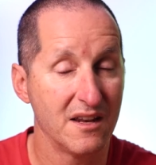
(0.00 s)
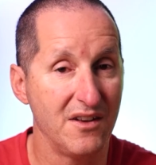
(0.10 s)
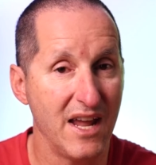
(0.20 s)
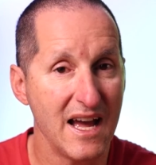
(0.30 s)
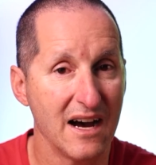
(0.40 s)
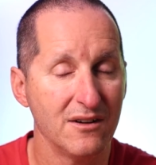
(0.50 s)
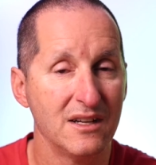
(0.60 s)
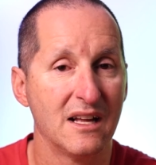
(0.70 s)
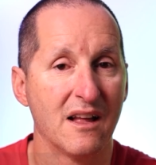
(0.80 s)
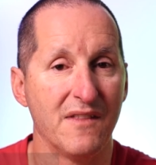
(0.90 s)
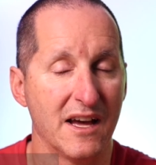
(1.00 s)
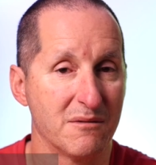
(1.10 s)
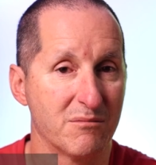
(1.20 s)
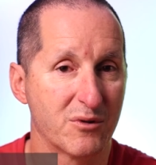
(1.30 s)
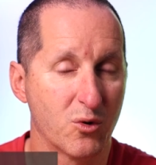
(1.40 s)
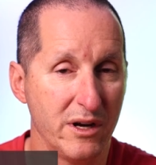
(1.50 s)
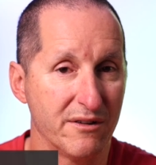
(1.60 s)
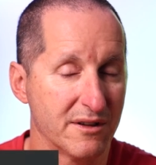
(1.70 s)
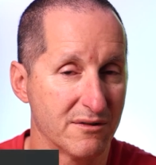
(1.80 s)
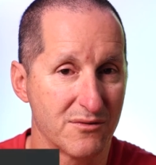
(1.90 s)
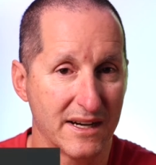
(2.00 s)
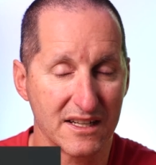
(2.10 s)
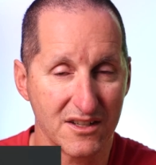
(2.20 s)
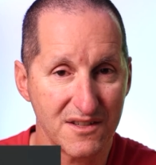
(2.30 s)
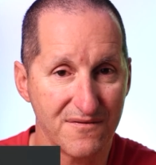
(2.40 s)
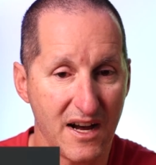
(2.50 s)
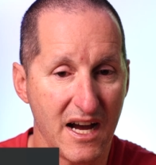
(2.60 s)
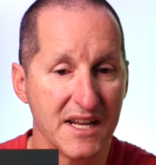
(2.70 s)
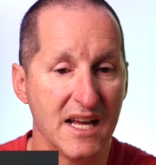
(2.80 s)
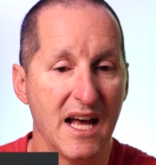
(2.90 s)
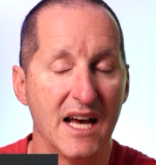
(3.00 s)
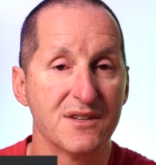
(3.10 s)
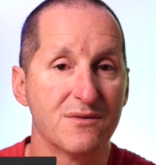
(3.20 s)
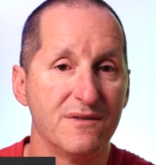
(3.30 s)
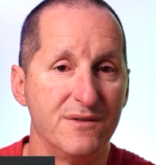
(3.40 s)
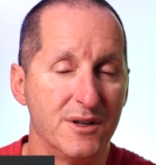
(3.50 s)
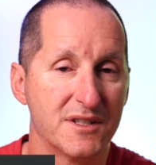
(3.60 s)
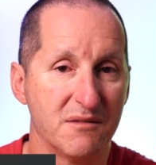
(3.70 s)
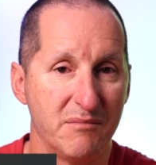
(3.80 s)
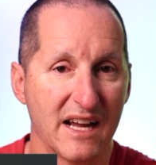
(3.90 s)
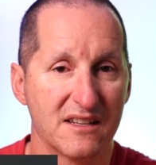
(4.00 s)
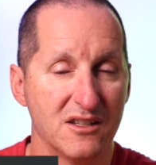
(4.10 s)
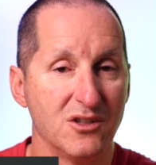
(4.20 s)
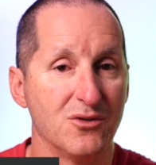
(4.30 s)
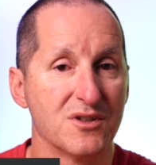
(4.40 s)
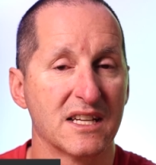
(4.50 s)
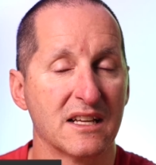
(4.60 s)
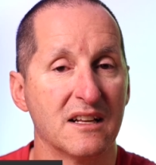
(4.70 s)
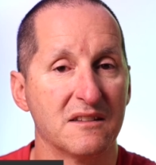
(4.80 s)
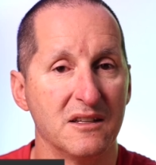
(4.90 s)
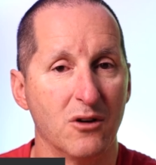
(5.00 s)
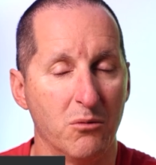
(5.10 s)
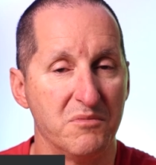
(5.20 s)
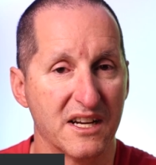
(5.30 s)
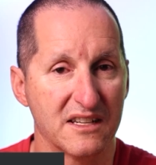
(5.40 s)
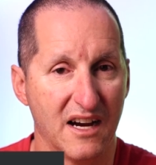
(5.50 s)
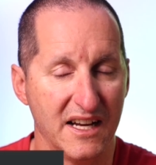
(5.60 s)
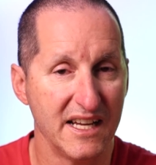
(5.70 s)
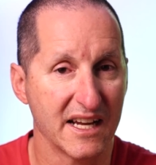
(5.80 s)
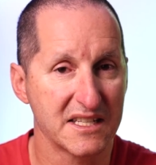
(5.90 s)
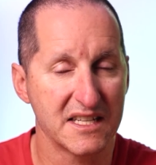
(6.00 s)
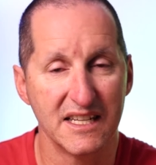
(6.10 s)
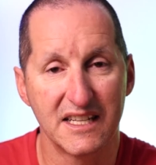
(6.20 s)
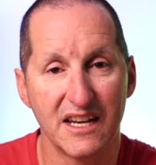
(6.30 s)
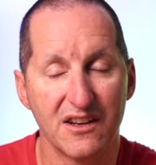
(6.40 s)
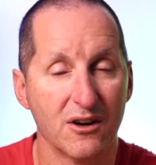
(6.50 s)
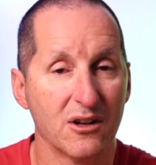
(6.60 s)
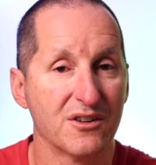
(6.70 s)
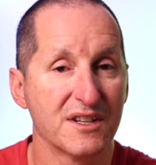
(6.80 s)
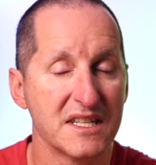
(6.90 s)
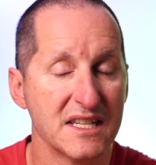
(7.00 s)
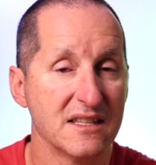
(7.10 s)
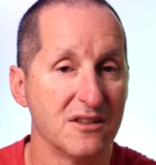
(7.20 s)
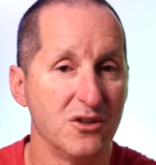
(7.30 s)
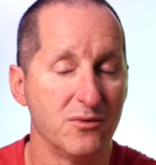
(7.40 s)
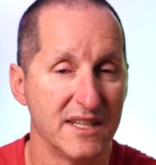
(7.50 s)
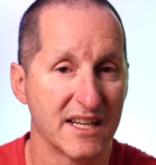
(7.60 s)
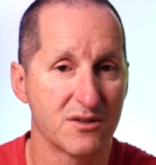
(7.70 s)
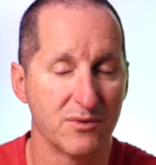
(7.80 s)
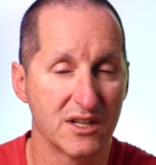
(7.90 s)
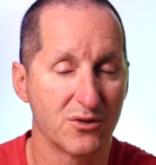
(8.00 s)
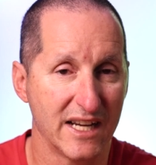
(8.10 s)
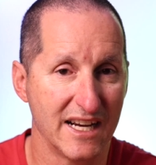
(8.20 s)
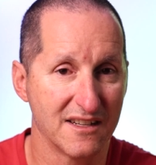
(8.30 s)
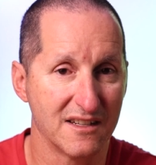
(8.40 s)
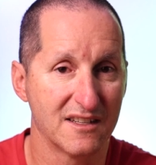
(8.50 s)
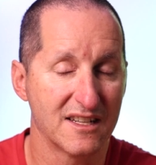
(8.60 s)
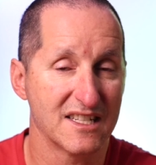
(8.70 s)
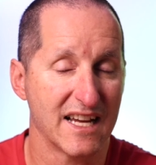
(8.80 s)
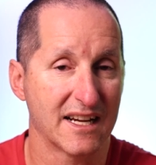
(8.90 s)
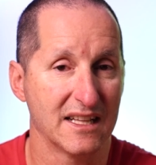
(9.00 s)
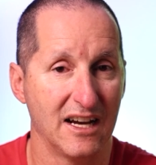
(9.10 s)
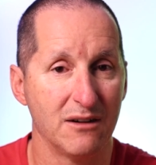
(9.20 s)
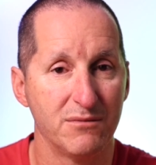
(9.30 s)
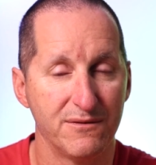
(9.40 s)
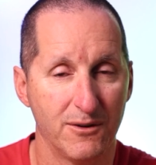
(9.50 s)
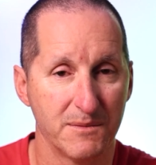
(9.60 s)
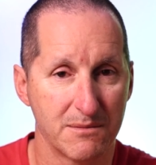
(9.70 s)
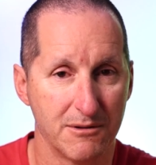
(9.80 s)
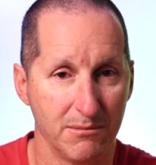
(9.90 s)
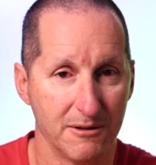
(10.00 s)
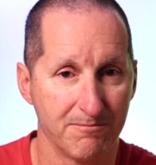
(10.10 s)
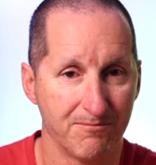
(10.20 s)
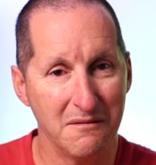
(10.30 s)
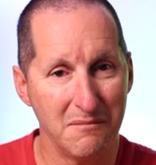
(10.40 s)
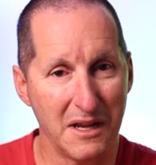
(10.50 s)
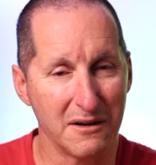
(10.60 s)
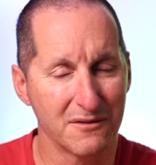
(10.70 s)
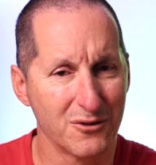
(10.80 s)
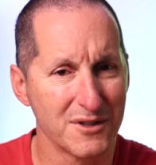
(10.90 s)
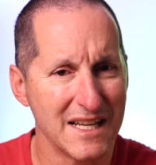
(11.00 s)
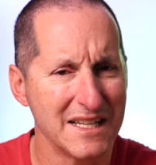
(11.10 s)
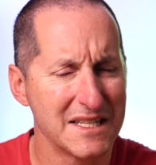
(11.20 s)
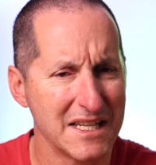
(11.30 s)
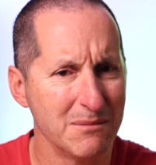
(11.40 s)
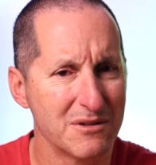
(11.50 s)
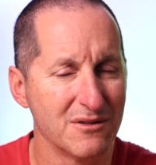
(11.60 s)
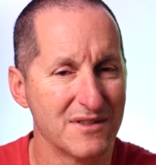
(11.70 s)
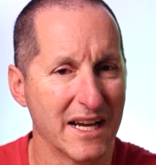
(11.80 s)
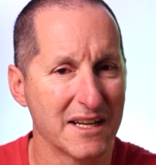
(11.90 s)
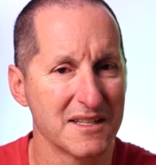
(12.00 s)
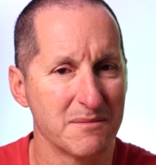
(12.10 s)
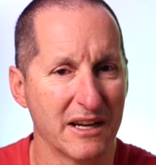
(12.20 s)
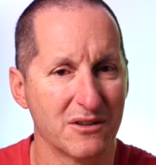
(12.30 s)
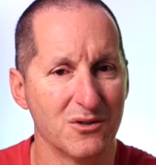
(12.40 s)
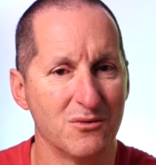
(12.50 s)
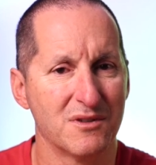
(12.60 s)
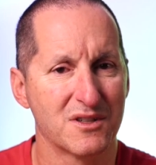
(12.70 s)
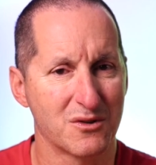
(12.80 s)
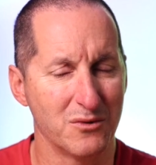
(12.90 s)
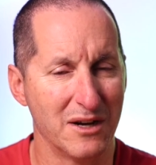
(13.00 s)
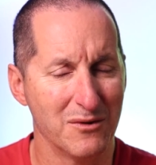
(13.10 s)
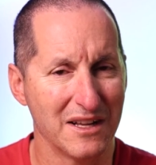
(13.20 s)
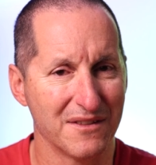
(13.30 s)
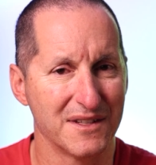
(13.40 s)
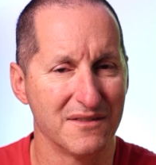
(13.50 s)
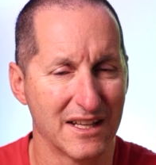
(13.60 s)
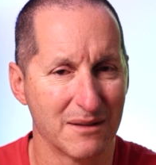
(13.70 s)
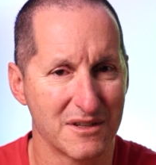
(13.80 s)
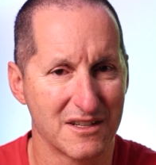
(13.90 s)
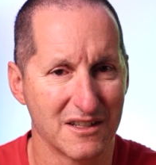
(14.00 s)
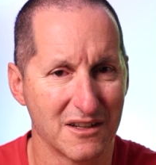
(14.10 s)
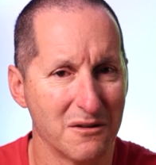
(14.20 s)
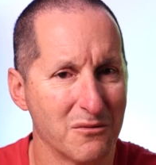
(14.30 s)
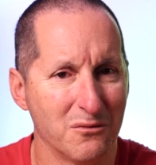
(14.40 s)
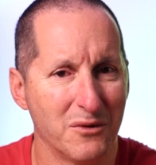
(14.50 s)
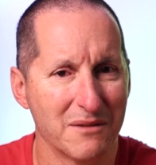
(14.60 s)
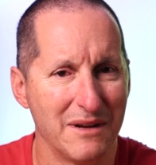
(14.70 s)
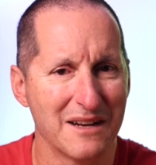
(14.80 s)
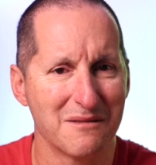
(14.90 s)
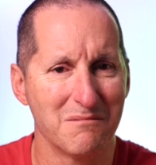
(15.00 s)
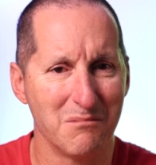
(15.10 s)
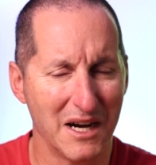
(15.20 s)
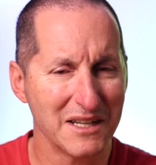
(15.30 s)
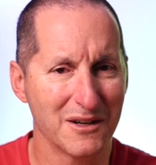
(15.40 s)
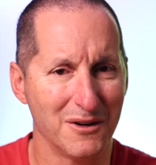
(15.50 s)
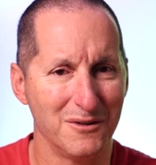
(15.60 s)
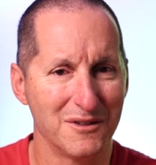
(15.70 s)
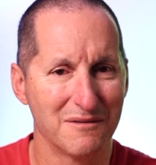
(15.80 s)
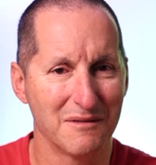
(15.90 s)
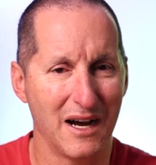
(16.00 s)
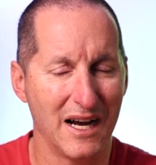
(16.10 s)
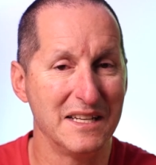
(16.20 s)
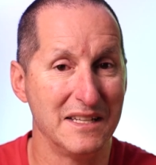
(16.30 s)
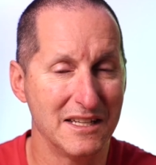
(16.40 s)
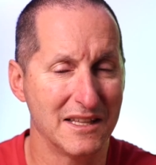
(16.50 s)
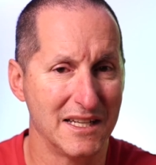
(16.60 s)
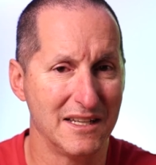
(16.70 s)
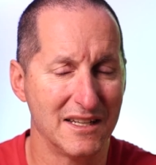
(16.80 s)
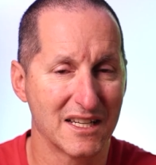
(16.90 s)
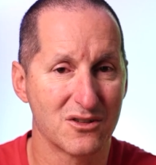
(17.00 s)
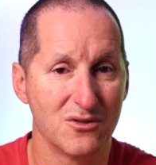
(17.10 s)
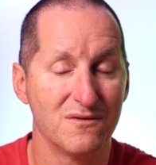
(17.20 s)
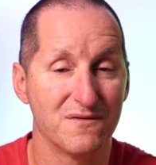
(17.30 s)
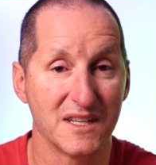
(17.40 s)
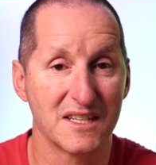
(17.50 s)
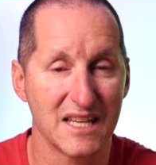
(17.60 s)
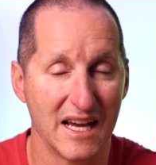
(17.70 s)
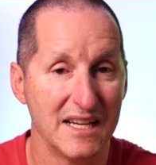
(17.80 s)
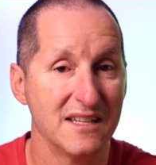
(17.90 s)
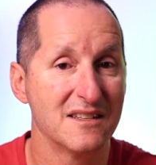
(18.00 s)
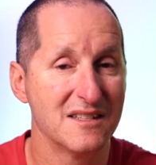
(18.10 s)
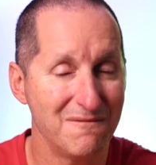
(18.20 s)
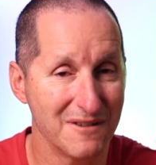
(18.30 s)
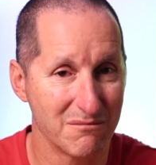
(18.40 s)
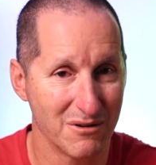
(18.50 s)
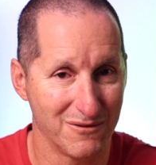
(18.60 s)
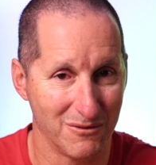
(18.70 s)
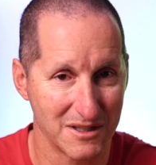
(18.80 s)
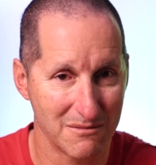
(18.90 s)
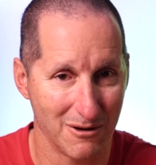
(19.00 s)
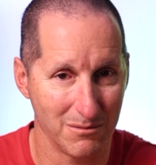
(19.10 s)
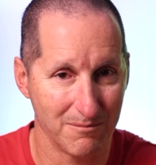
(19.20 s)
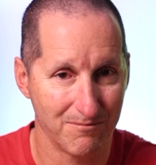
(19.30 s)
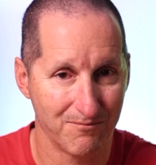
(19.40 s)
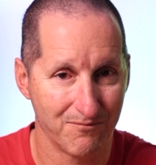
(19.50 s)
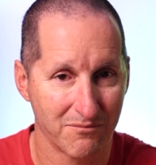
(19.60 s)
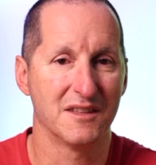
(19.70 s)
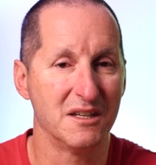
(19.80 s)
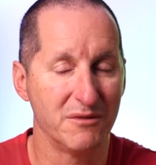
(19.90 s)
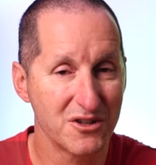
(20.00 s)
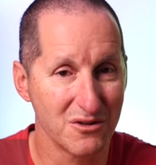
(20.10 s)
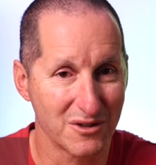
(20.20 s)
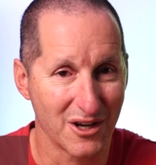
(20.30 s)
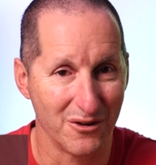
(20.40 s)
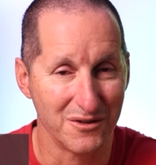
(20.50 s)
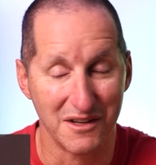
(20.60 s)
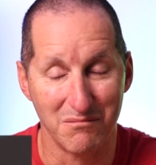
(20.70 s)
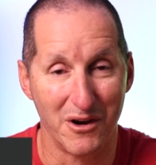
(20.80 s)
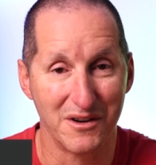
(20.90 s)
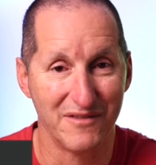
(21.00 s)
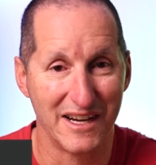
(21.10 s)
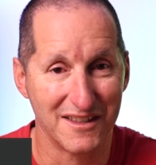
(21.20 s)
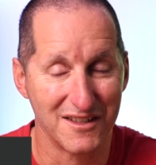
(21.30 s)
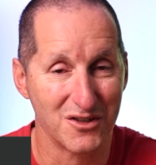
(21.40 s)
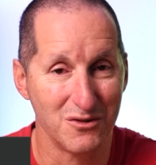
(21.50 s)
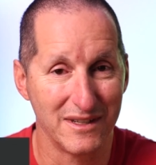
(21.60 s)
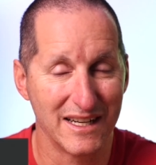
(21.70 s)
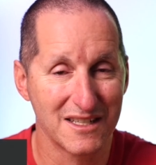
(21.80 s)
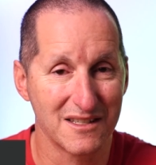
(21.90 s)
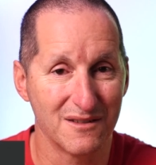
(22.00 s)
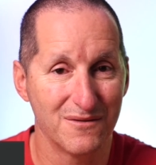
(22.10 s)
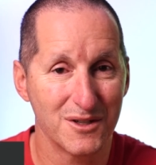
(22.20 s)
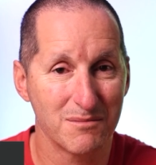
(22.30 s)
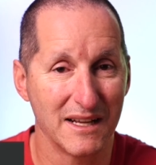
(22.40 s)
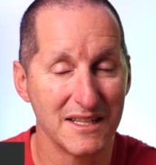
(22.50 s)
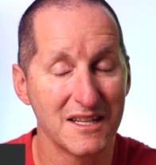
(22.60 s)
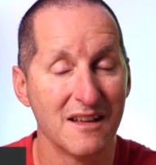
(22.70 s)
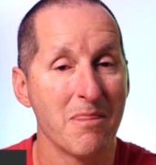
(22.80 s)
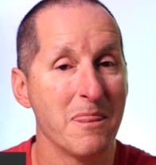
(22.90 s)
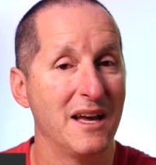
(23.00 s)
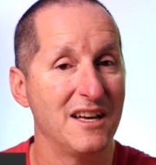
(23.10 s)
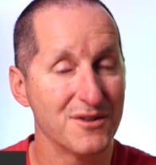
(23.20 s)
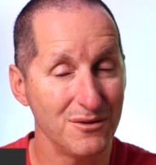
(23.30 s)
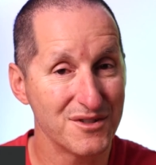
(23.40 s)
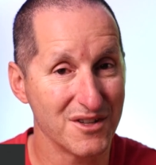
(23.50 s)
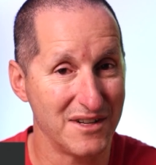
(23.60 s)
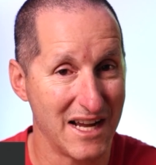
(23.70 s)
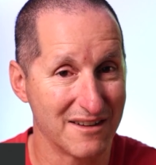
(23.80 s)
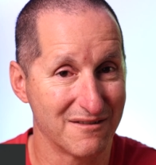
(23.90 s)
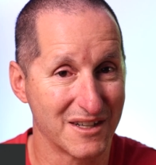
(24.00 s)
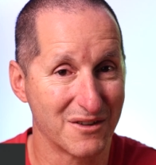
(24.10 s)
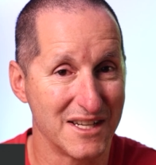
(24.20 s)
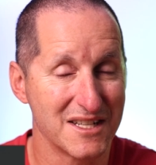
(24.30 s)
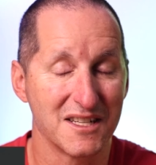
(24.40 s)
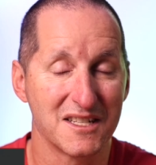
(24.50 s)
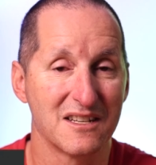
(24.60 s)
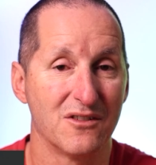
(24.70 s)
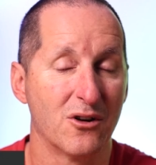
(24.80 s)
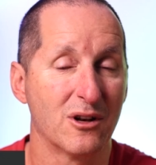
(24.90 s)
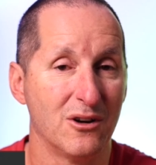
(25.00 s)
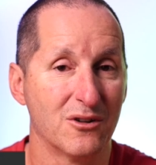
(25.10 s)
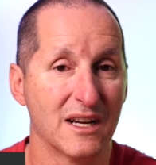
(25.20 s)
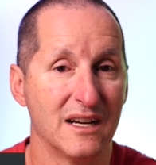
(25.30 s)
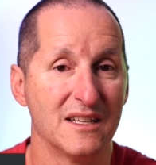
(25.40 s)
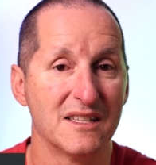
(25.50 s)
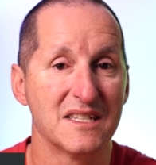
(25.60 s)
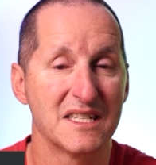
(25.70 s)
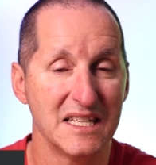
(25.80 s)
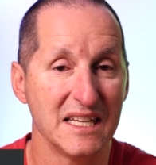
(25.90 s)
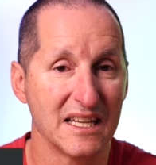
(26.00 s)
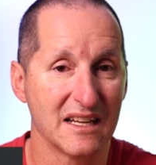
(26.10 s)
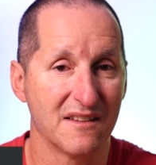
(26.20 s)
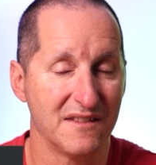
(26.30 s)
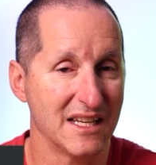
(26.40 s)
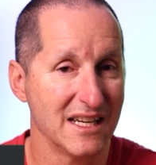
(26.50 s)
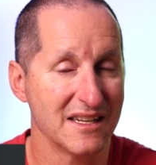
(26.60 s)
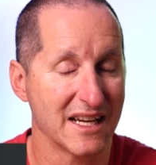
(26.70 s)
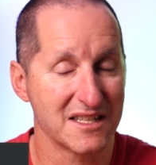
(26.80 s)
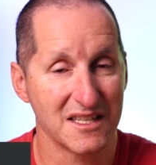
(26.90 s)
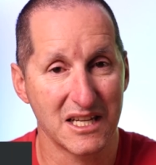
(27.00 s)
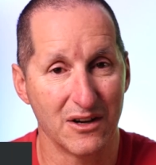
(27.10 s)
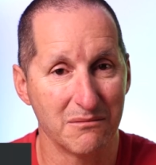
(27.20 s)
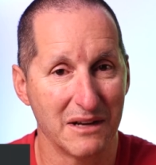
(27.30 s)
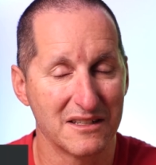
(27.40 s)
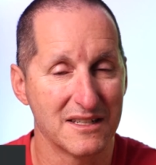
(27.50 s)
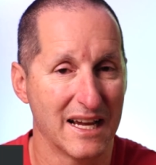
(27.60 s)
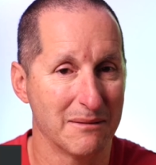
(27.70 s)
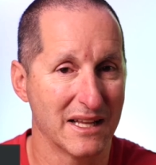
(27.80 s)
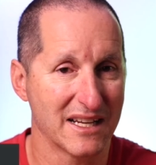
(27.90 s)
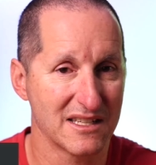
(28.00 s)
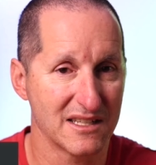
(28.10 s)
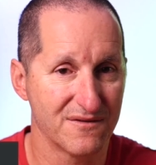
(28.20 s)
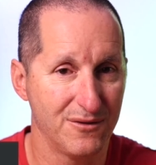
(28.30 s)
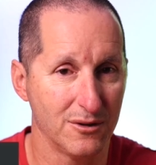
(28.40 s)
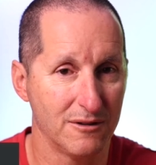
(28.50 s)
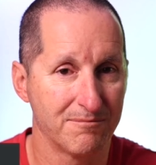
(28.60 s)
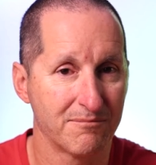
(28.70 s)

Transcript: Now, that query that was running just fine has reverted back to using the object IX. It can no longer see the new index we created to tackle our performance problem. Now, of course, that seems to have taken us back to square one. The developer's going to go, well, what about my code? I needed that index to fix a different performance problem. The original code that motivated this new index in the first place has also now regressed. It's no longer seeing the index. It's going back to table access full.